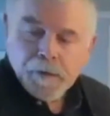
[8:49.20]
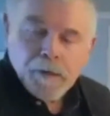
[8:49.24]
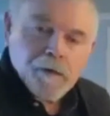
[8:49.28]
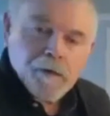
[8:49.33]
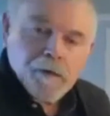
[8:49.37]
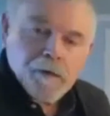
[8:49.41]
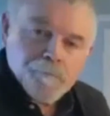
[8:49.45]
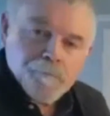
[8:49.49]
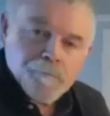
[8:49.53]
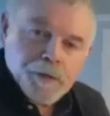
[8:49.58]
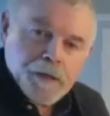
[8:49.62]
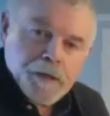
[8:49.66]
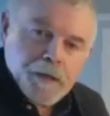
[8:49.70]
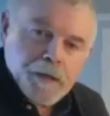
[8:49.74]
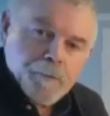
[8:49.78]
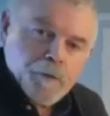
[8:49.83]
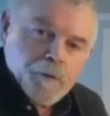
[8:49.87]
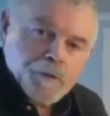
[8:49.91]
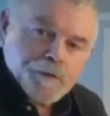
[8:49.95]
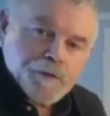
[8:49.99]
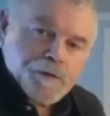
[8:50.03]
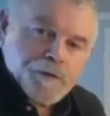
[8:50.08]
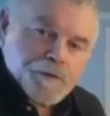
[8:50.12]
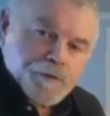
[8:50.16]
have been
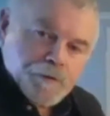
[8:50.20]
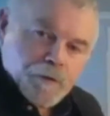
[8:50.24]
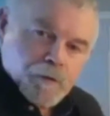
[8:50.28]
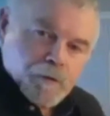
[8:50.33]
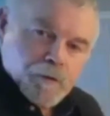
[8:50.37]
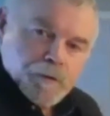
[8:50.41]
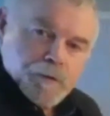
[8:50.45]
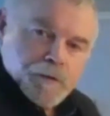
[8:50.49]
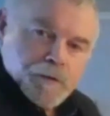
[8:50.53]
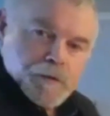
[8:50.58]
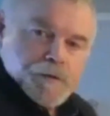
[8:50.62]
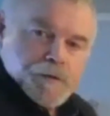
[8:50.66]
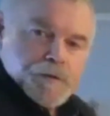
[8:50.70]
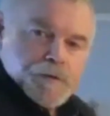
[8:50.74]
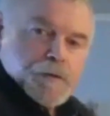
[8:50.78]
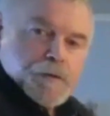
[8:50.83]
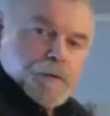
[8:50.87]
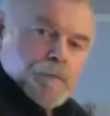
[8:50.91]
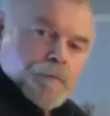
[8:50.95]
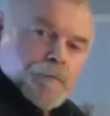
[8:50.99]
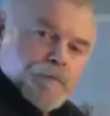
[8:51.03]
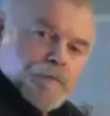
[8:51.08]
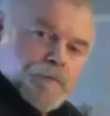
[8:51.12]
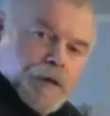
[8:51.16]
able to turn
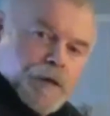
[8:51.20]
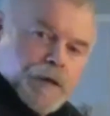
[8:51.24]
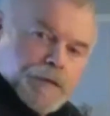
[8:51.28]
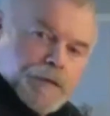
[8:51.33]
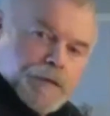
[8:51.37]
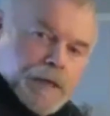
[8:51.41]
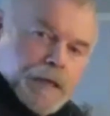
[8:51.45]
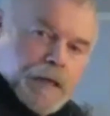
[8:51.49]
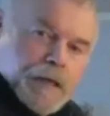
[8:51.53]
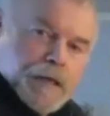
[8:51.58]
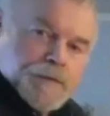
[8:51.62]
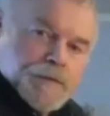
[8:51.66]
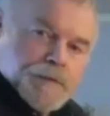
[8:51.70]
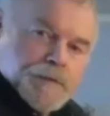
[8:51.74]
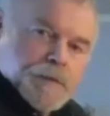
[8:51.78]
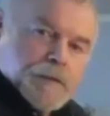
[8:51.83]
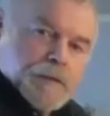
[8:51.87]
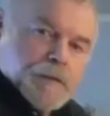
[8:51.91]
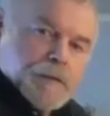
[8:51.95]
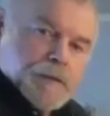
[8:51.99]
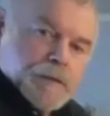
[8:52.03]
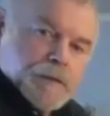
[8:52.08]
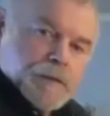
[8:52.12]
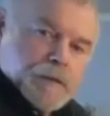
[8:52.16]
this
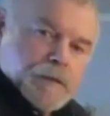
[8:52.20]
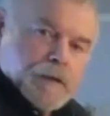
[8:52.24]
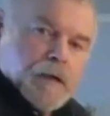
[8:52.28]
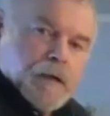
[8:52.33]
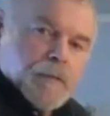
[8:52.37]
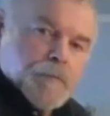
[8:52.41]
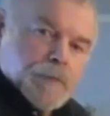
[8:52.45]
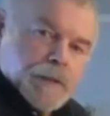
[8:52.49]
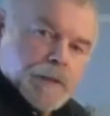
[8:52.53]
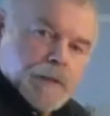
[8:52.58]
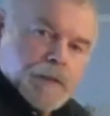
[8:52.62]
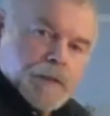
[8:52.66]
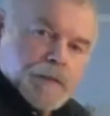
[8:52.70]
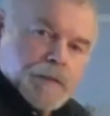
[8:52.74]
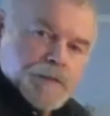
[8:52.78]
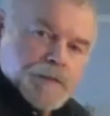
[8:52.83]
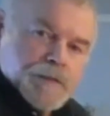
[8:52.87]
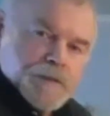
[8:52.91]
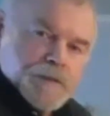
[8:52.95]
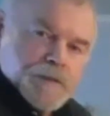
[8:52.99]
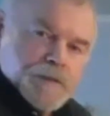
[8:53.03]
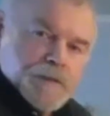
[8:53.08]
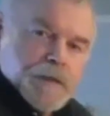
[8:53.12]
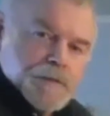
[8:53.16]
fantastic,
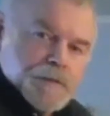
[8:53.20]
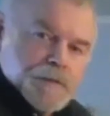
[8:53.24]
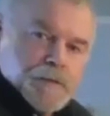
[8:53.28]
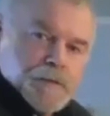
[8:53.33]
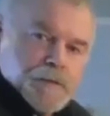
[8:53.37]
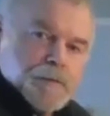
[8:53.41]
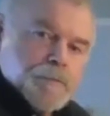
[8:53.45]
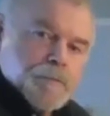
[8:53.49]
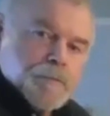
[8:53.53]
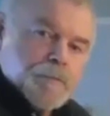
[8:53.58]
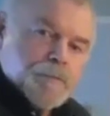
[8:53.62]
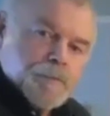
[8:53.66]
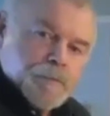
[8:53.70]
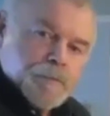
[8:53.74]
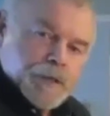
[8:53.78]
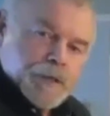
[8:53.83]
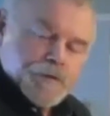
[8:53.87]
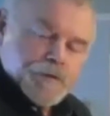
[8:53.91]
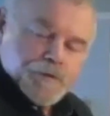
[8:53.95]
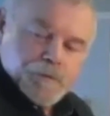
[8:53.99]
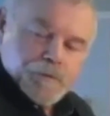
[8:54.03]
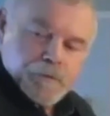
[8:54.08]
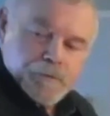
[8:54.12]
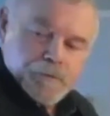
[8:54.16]
complex, nested
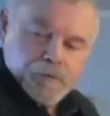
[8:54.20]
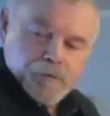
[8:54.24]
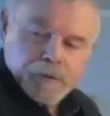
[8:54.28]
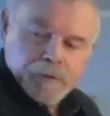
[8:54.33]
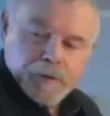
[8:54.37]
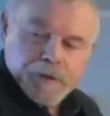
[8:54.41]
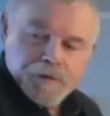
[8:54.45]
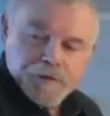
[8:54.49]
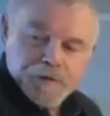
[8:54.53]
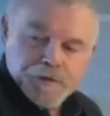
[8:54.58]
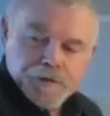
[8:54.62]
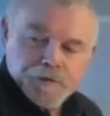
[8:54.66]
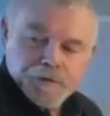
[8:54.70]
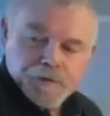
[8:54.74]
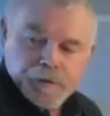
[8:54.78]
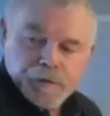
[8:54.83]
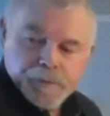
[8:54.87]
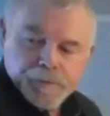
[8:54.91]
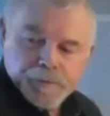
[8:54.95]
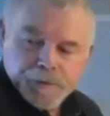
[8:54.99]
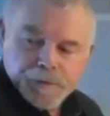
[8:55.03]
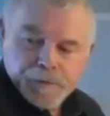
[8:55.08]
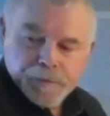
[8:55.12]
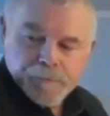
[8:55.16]
picture of
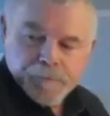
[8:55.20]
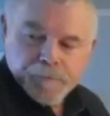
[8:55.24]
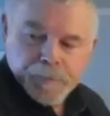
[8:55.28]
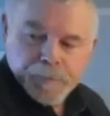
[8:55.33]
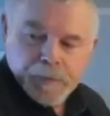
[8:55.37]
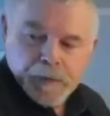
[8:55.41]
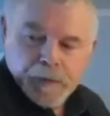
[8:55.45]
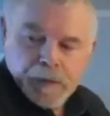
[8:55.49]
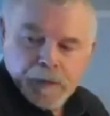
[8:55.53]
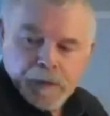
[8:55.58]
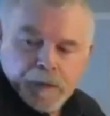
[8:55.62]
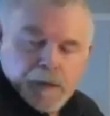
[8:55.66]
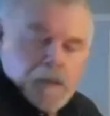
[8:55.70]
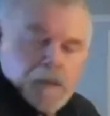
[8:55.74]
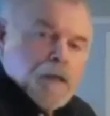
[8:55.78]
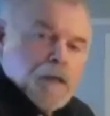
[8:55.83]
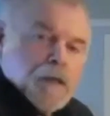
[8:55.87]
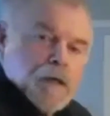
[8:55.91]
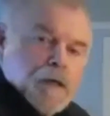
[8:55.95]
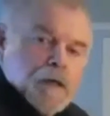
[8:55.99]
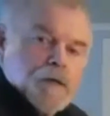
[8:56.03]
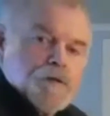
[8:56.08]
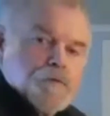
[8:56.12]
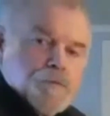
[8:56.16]
relationships
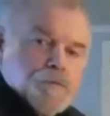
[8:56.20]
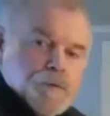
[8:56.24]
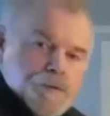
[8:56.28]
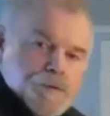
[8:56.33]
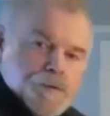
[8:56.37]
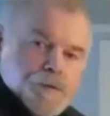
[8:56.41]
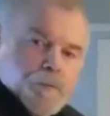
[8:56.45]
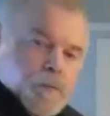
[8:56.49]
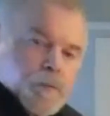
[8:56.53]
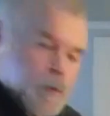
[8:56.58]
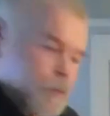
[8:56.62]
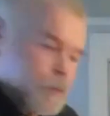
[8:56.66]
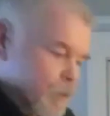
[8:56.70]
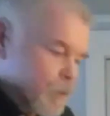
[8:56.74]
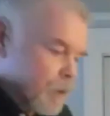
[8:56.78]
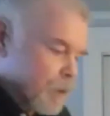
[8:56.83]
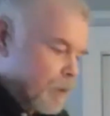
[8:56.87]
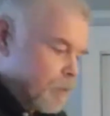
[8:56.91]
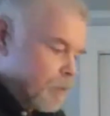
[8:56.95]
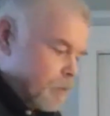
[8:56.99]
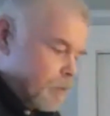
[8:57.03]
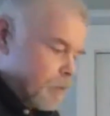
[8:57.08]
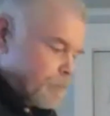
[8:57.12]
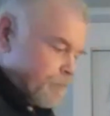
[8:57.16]
into a simple
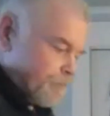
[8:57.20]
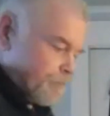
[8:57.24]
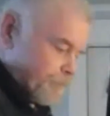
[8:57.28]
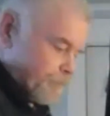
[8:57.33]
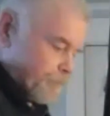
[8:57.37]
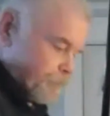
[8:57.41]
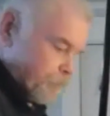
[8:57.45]
problem.